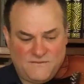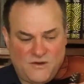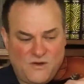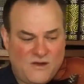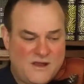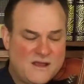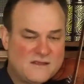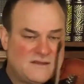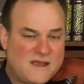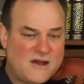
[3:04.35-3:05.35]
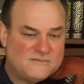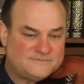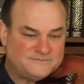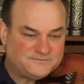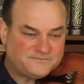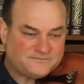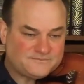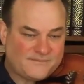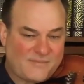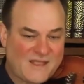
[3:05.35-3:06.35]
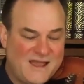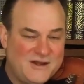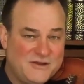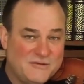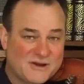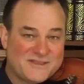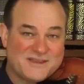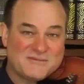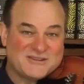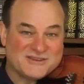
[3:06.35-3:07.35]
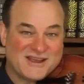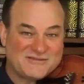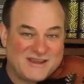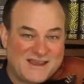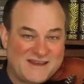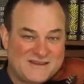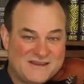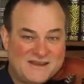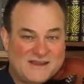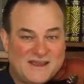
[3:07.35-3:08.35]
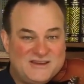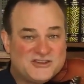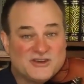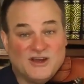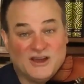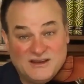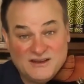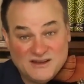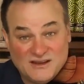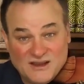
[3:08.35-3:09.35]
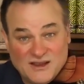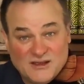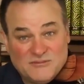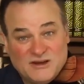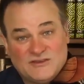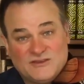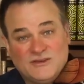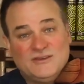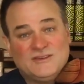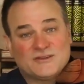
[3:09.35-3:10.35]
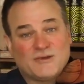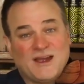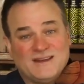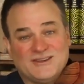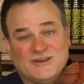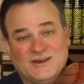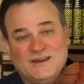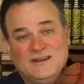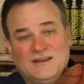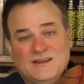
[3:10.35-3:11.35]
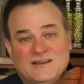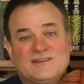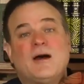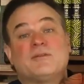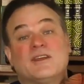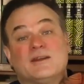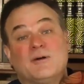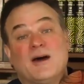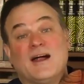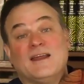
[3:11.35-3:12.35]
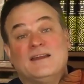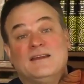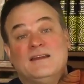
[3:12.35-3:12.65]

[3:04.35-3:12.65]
4. Now, I know you want to think about your left hand, and you should, but as soon as it's right and good, stop thinking about it.